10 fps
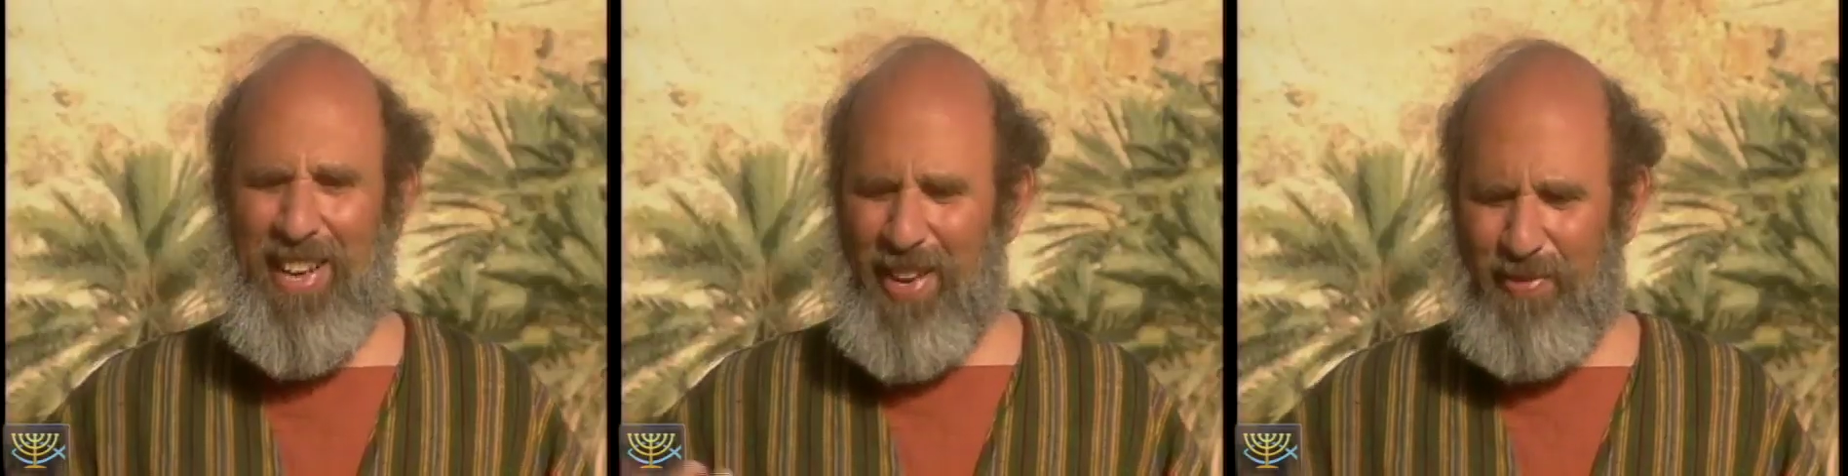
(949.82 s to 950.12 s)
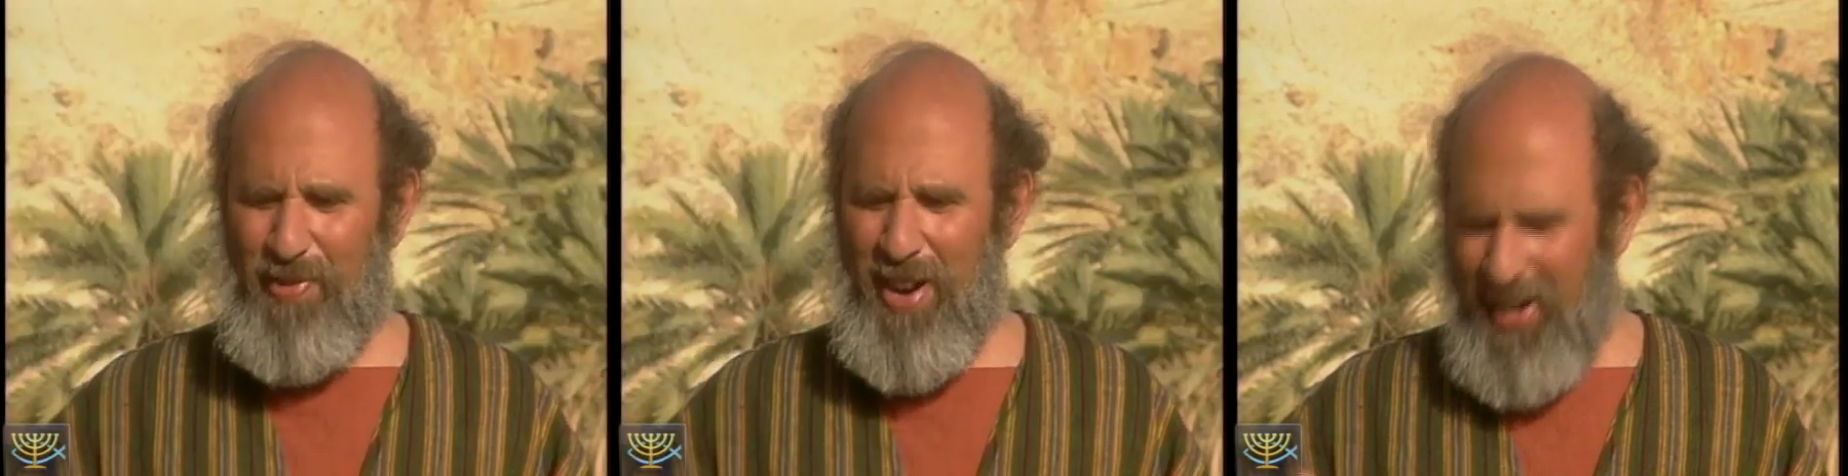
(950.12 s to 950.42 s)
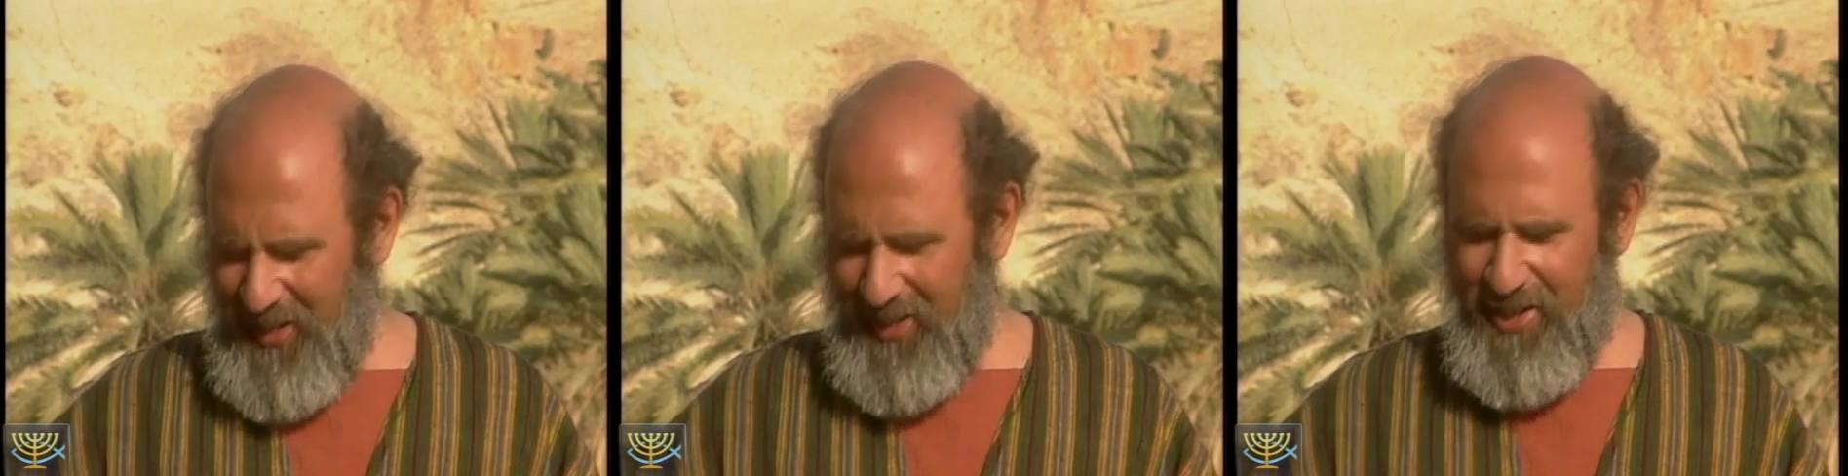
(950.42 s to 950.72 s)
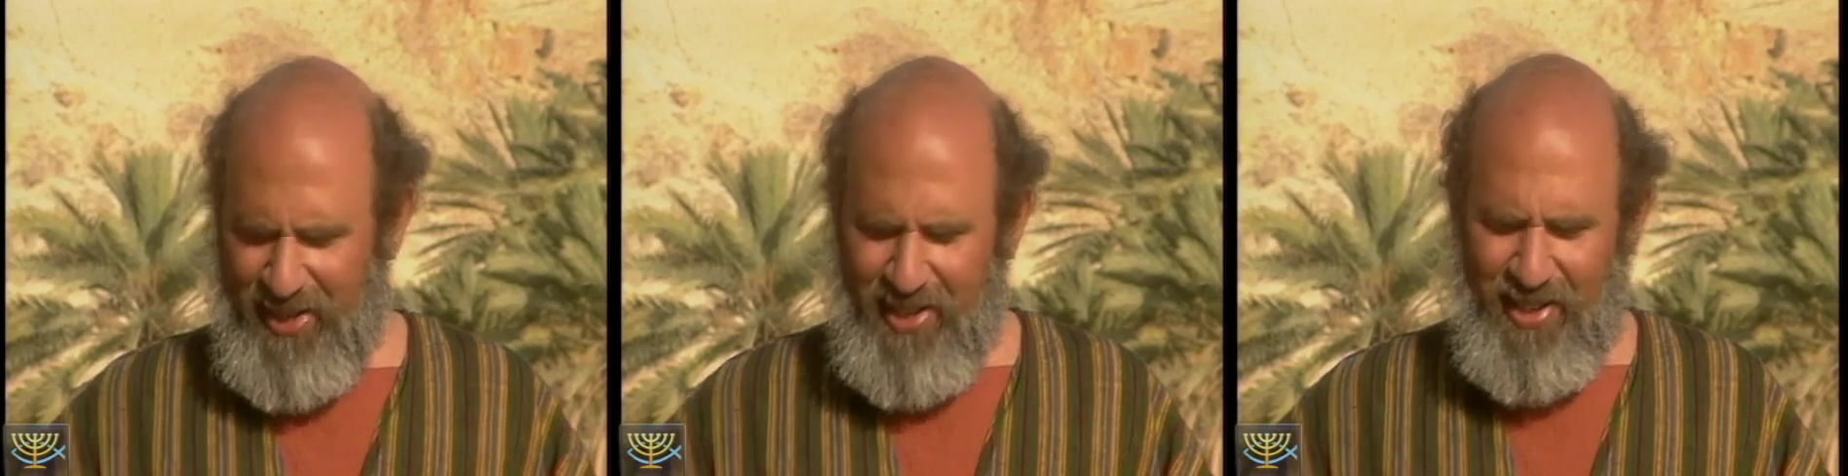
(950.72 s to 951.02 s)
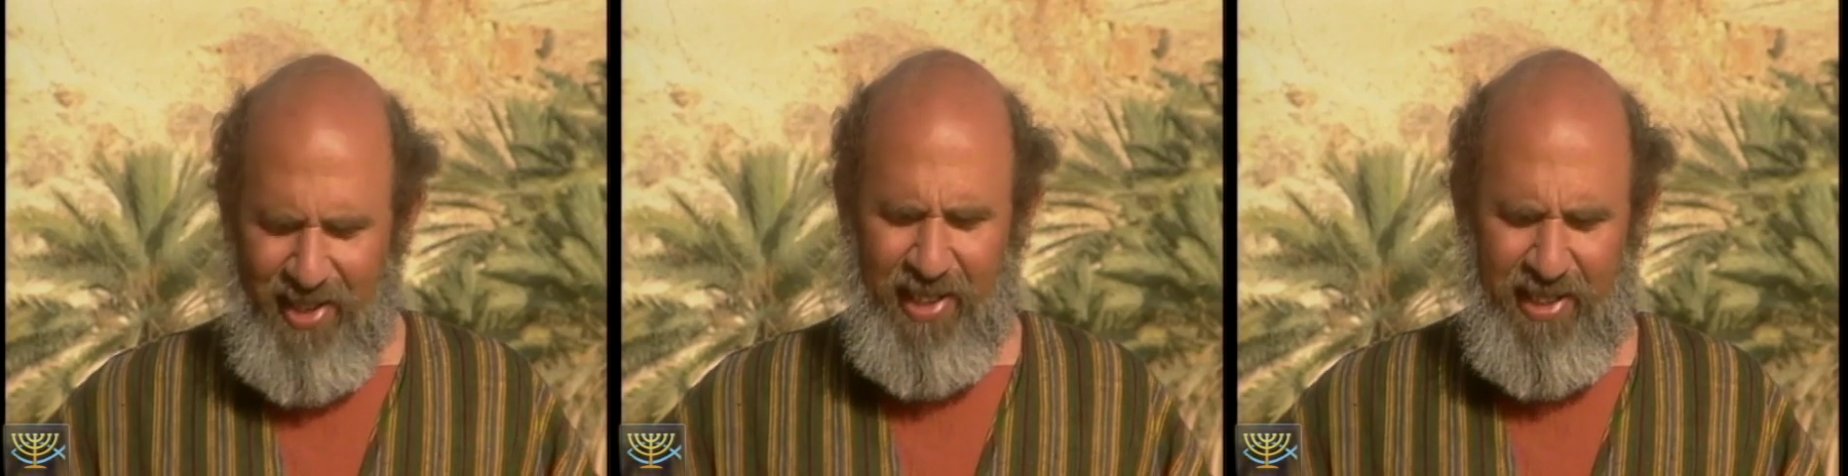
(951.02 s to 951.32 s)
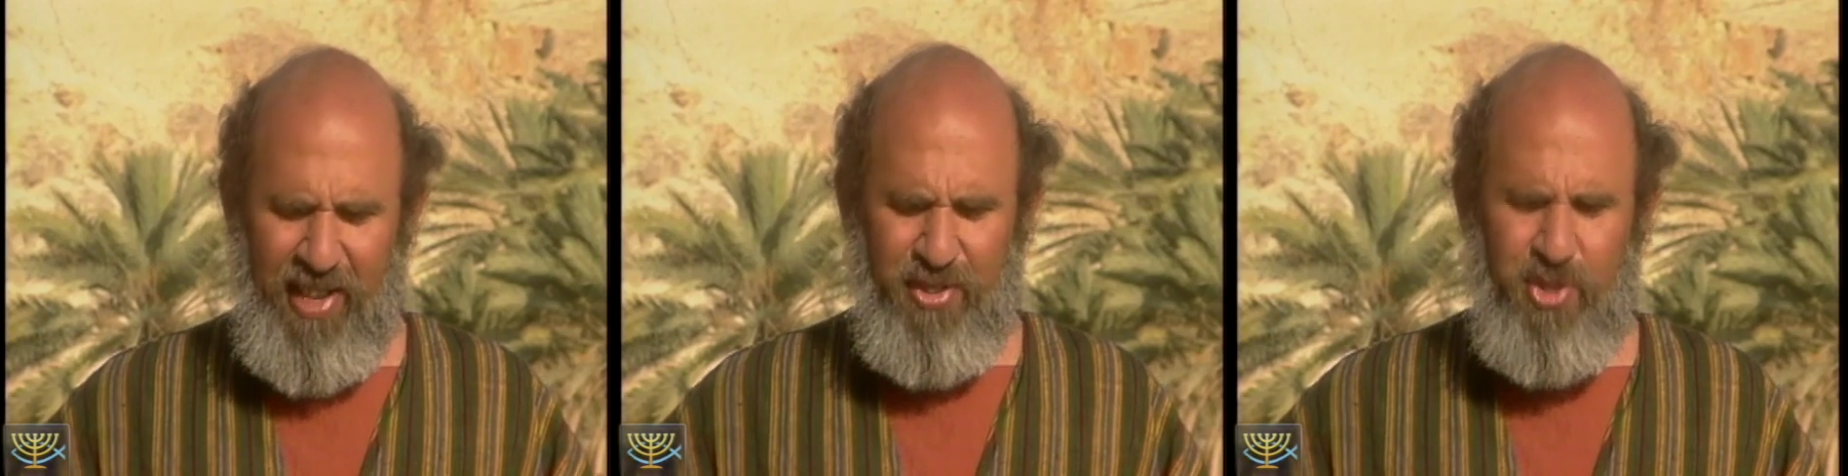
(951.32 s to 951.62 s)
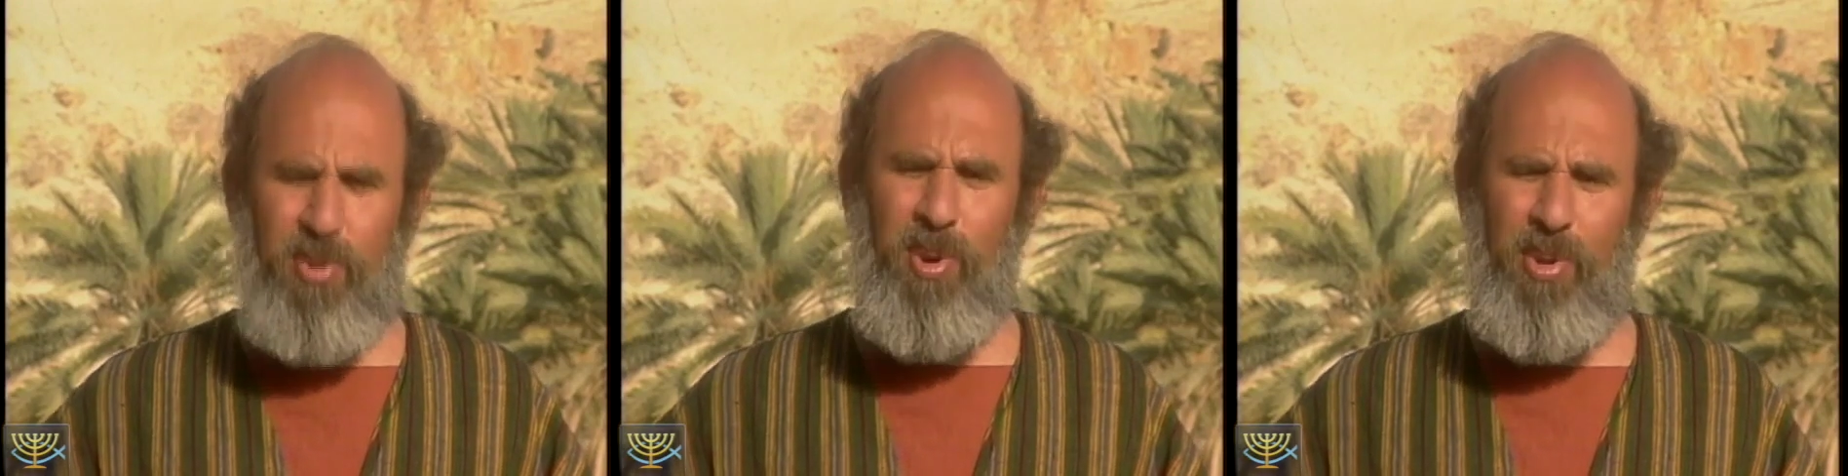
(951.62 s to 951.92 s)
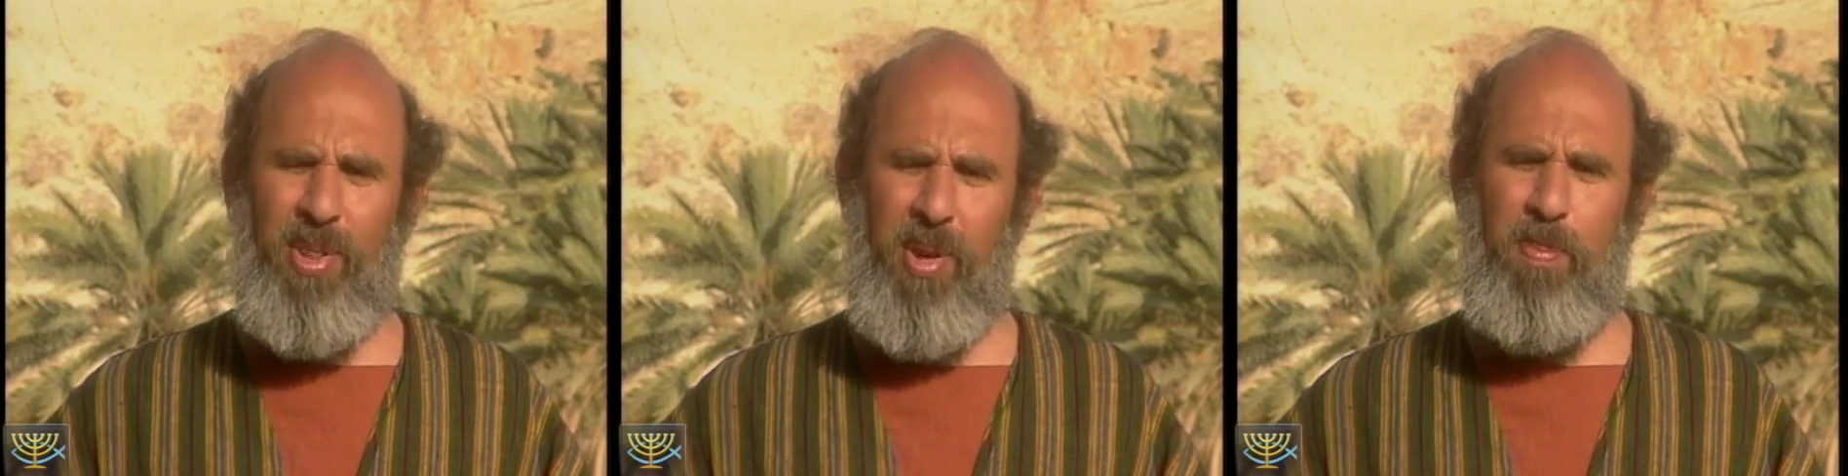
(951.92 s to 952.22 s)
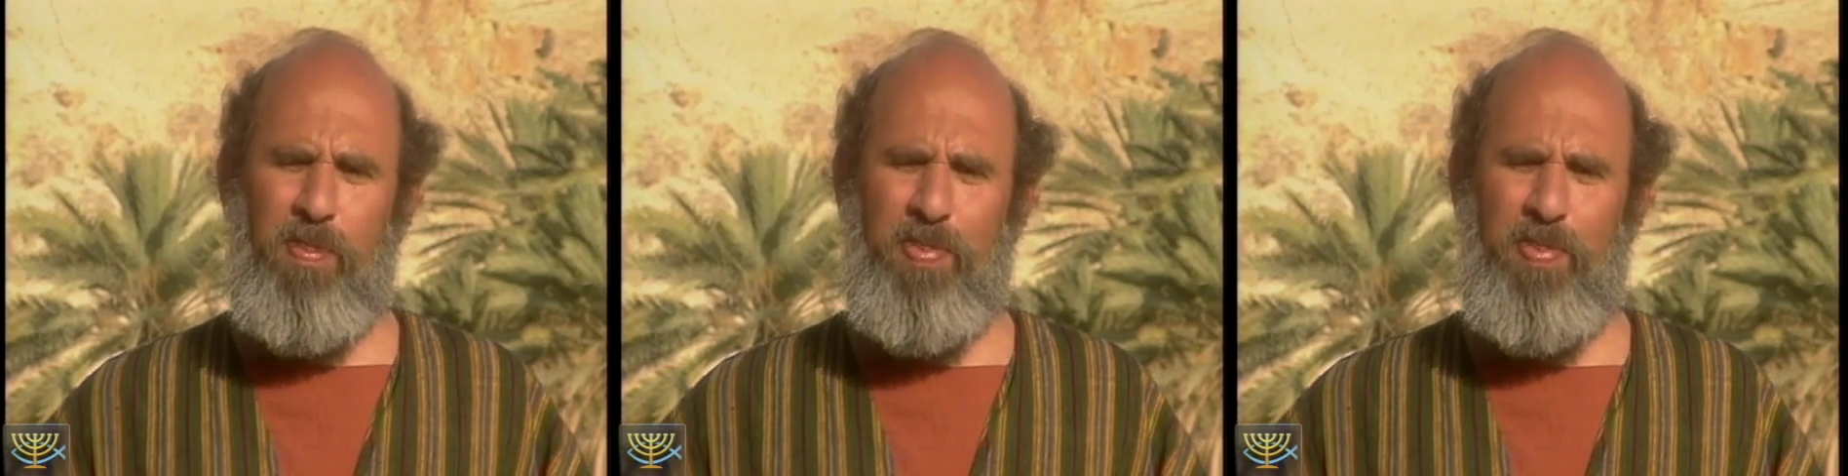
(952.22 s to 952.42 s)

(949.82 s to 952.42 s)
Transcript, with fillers: And finally, it gets through to them